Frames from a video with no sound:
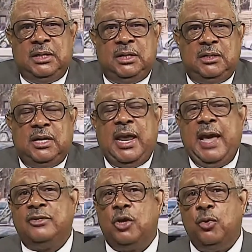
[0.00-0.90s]
the
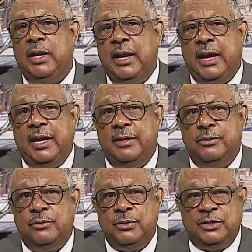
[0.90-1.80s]
last holy land,
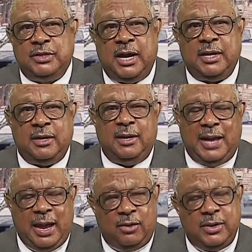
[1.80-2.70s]
which is ATLAH.
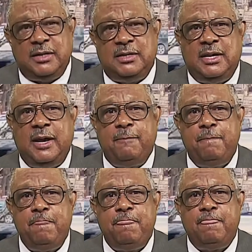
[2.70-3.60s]
I'll get to that.
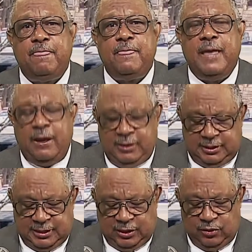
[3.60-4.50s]
I'll get
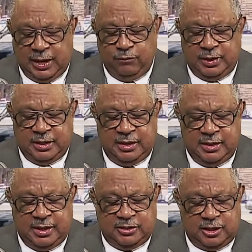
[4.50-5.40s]
to that. You're not ready to hear
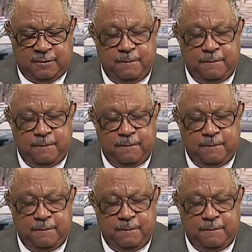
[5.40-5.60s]
that yet.